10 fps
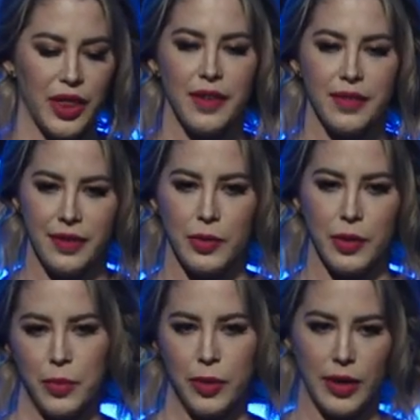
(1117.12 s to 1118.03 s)
with that fear
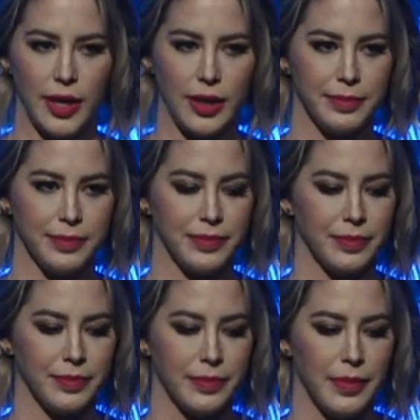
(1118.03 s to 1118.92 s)
and worry.
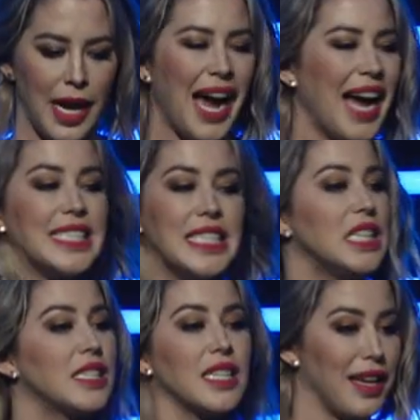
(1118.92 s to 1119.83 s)
I didn't
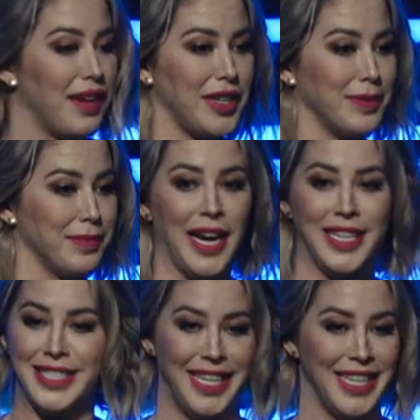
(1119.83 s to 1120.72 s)
need to love it.
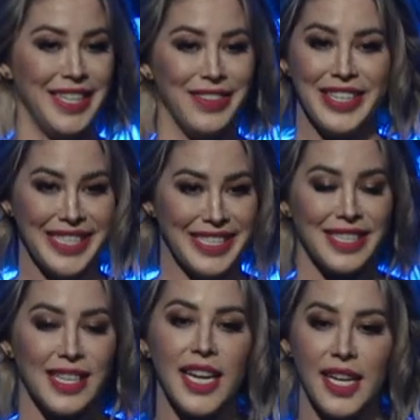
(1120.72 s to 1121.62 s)
I didn't even need
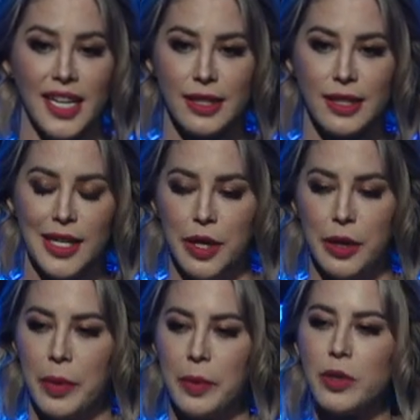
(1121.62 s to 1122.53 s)
to like it.
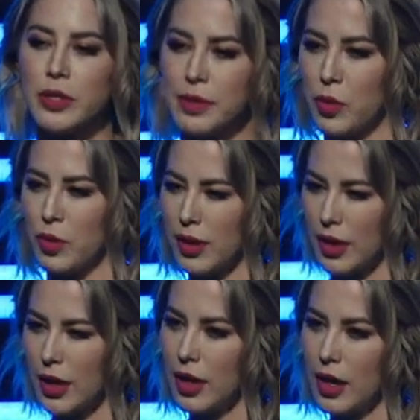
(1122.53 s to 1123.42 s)
But most
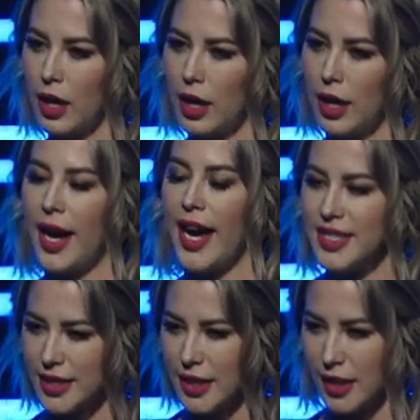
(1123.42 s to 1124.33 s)
importantly, I
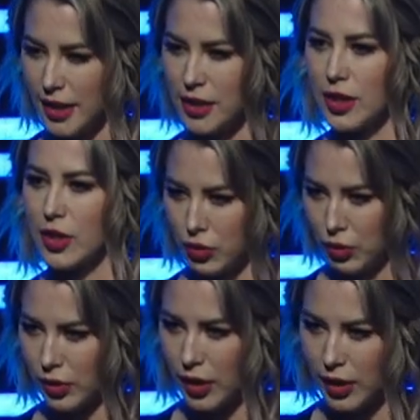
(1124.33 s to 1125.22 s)
didn't need to control